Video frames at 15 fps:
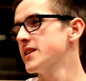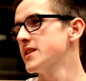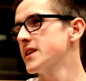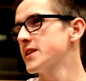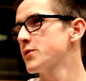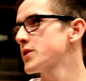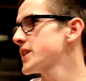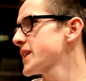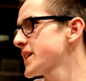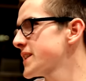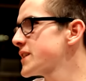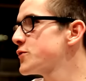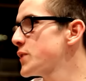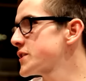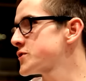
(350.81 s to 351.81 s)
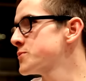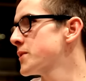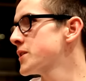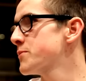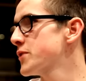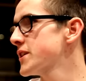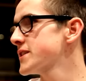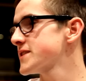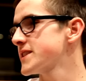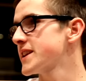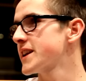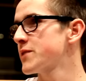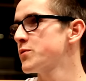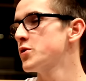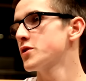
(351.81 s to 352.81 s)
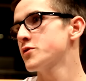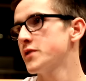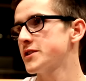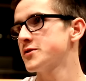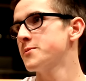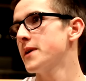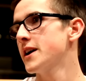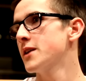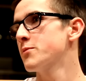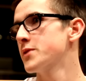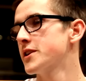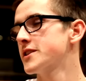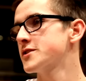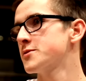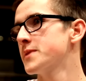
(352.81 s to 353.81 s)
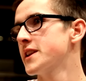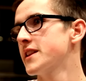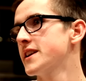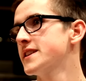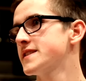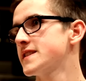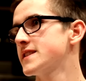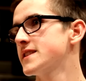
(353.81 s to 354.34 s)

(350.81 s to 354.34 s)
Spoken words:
And they were again quick to money breakers, and again we were quick to buy up with not so many nades.